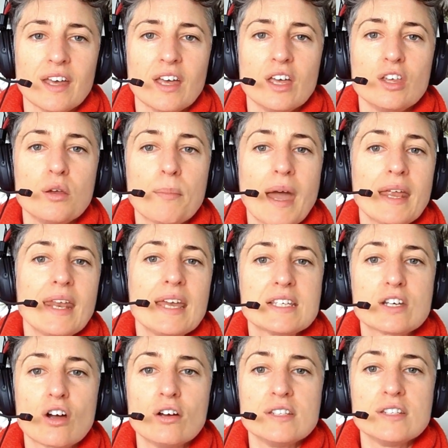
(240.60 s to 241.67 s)
You may need
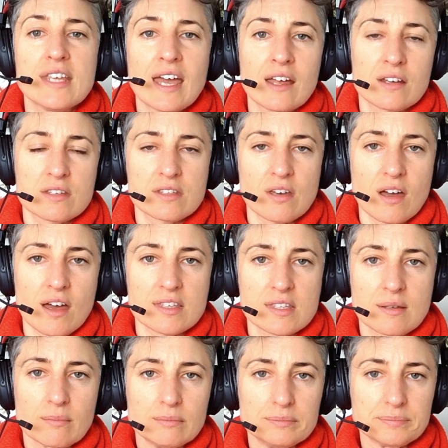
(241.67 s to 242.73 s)
to go down a
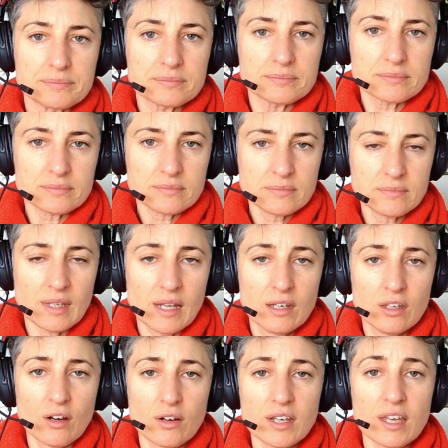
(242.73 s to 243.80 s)
size.
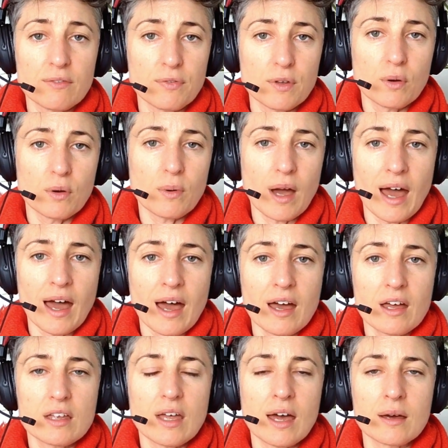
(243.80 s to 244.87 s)
Note if you
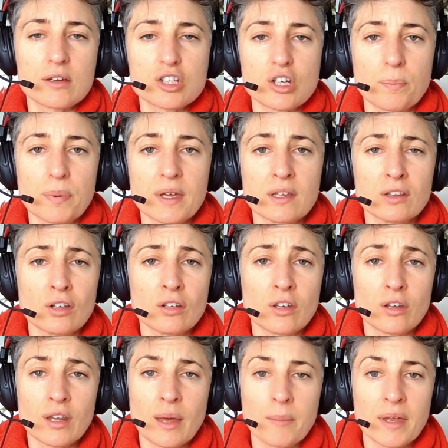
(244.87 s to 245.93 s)
are shopping in
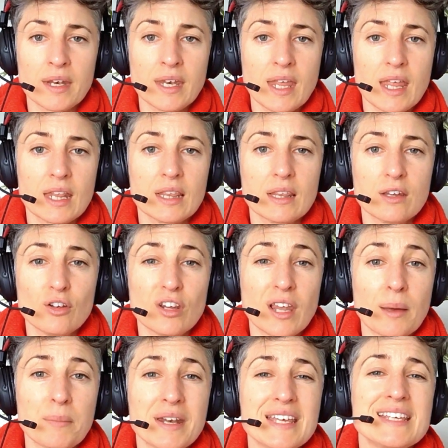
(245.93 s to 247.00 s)
Lululemon,
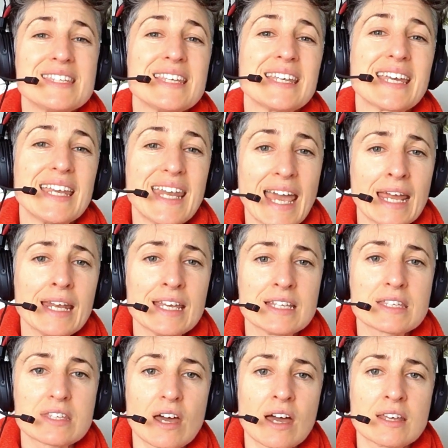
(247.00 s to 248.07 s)
Lululemon is in Canadian
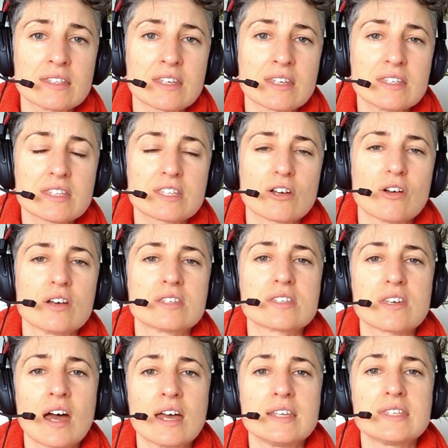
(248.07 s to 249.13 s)
sizes, so a
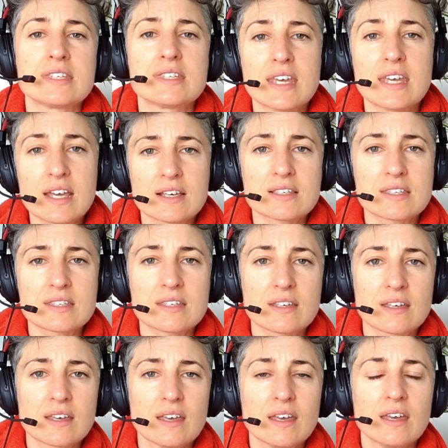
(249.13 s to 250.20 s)
size 6
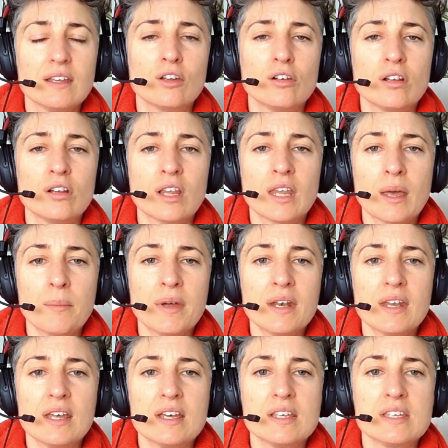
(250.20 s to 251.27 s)
in Lululemon
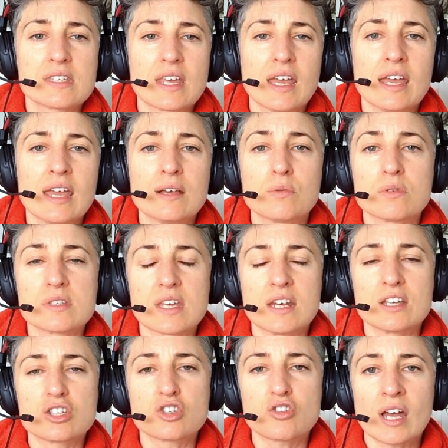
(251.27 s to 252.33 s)
is equals an
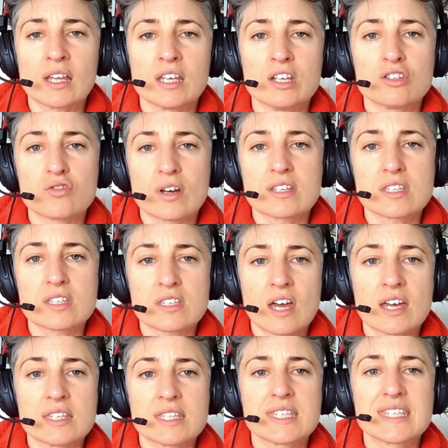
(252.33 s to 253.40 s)
Australian dress
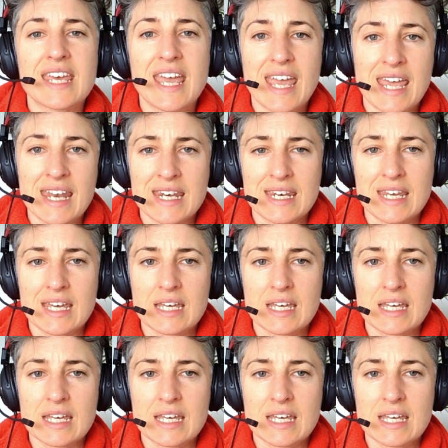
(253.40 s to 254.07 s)
size 10.